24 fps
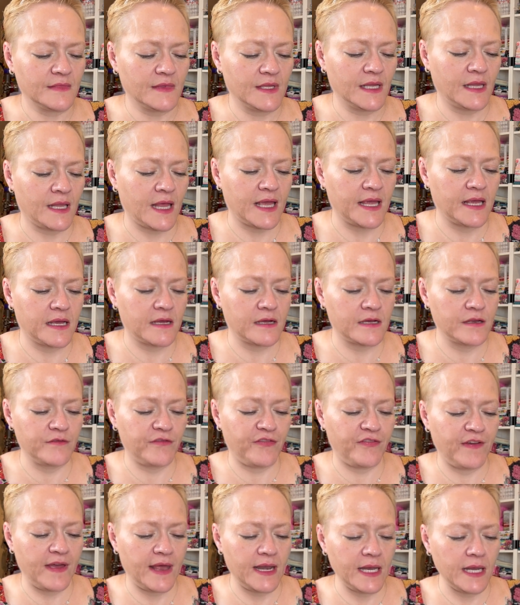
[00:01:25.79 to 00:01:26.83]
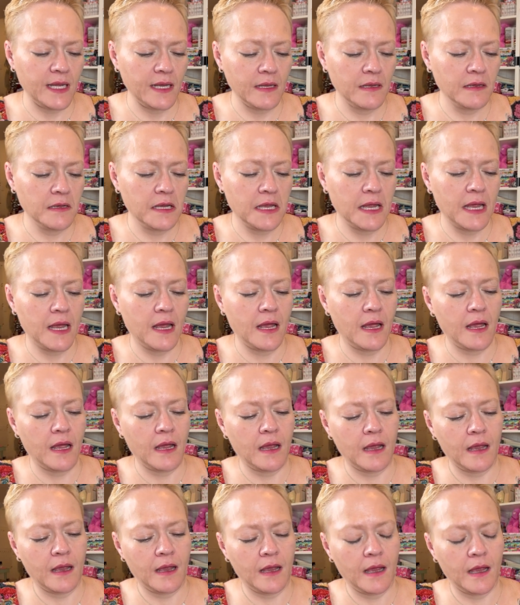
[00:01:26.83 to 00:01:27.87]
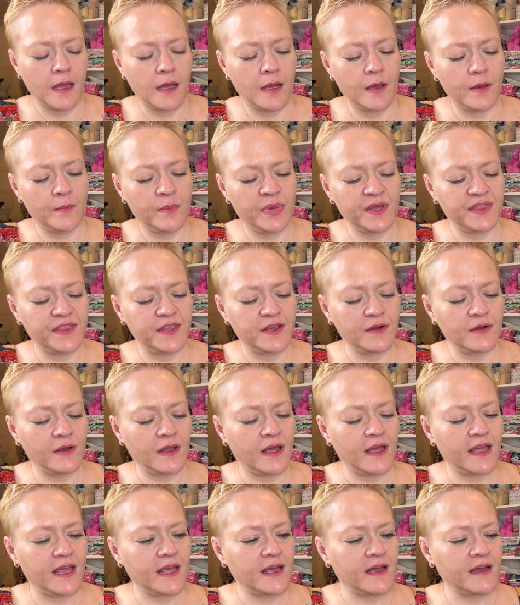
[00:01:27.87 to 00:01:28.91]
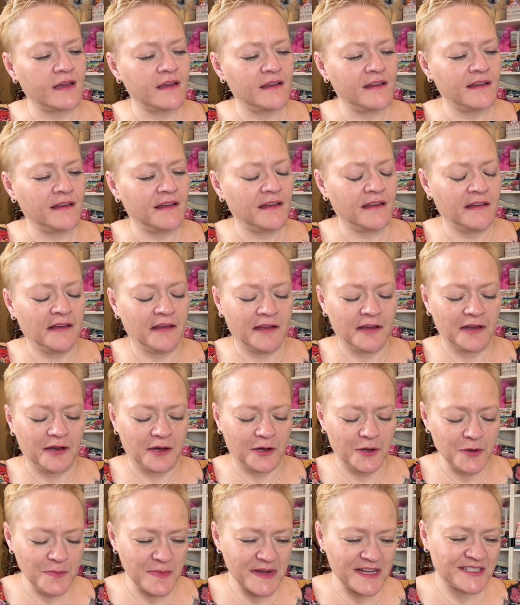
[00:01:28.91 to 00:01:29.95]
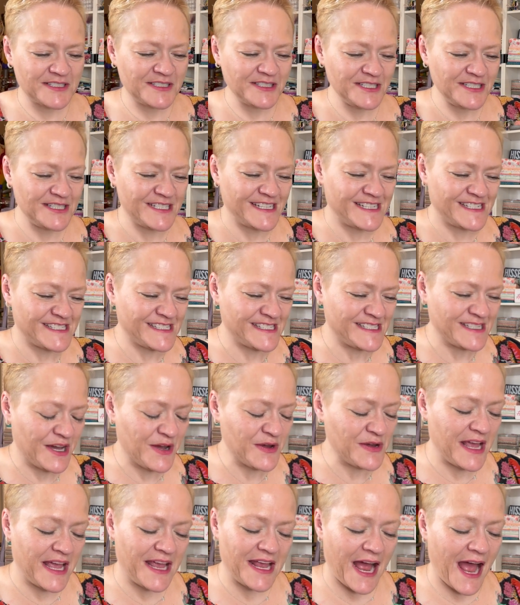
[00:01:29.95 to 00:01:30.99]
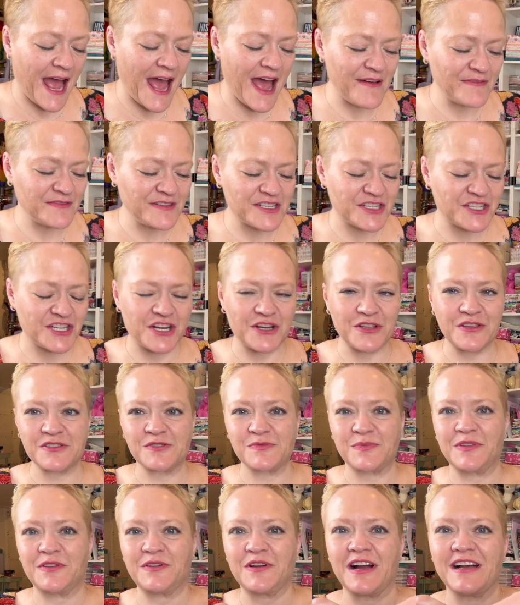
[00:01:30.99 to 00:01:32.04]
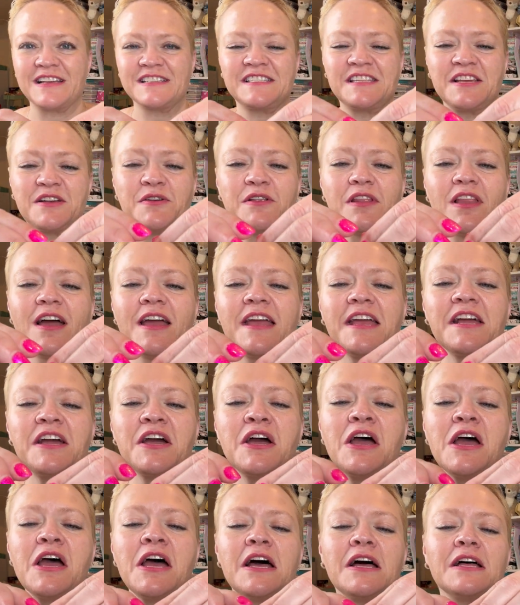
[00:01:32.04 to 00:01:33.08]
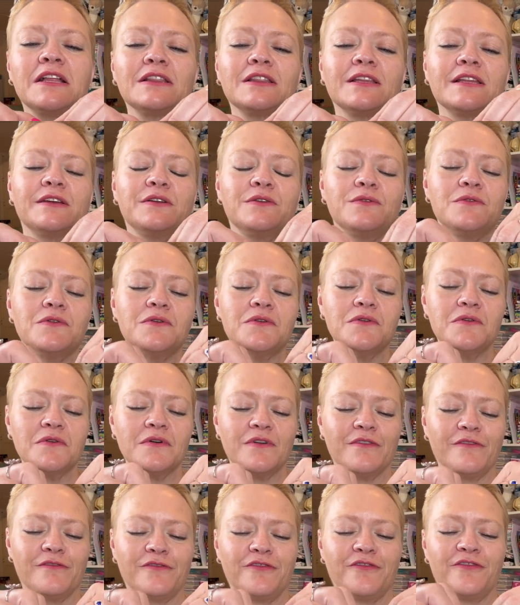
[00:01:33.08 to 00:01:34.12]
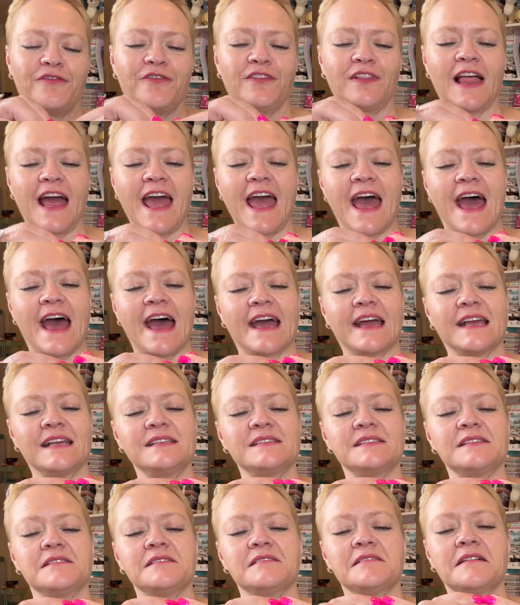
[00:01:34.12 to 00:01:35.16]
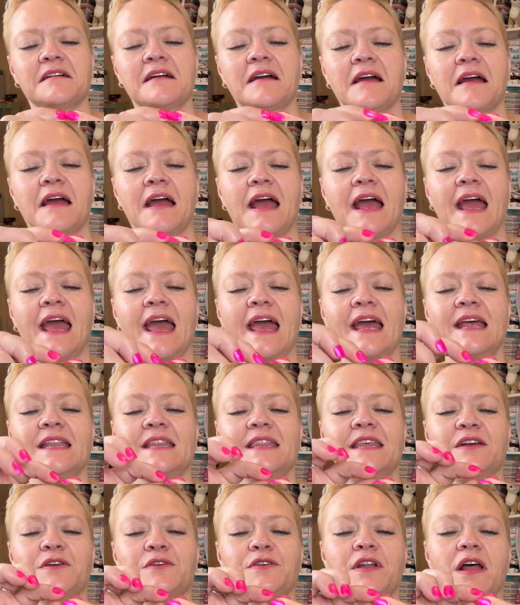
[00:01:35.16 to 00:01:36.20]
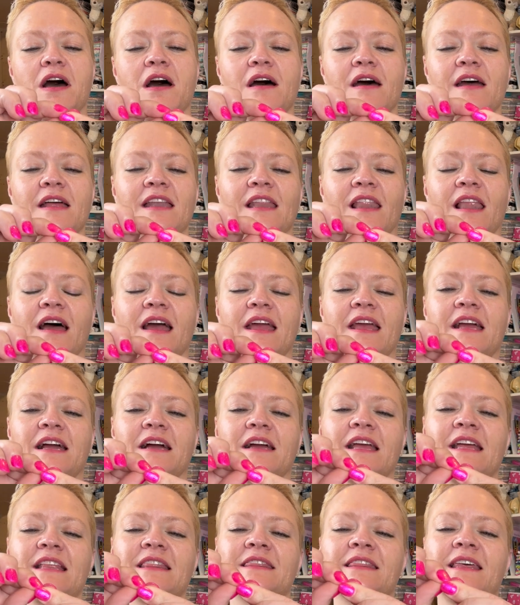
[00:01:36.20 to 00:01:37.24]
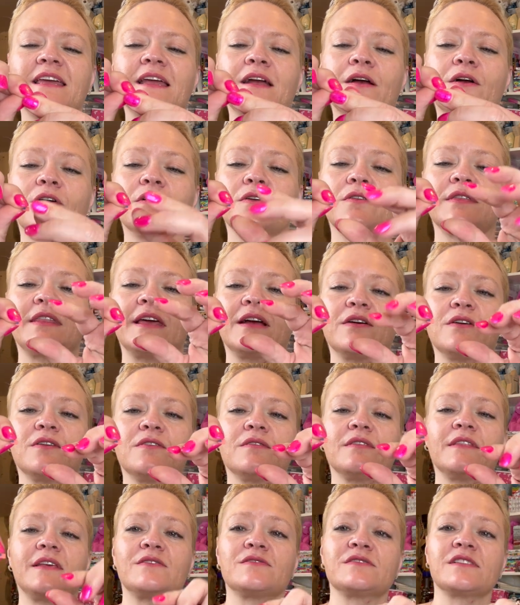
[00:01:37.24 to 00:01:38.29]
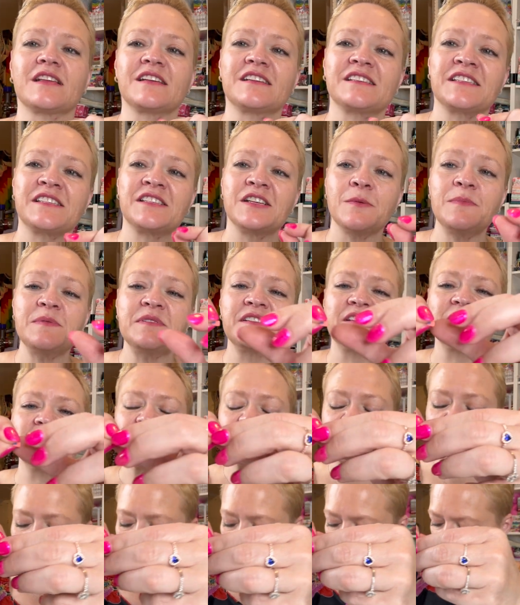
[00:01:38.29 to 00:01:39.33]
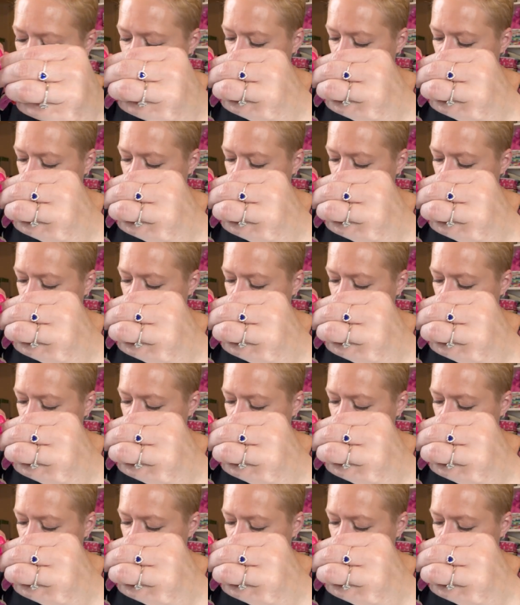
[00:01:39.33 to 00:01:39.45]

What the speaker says: like confetti, but they're like, oh my goodness. Okay, I have to share this with you guys. They're like little flags, and they're not like it, there's like substance to it. Oh,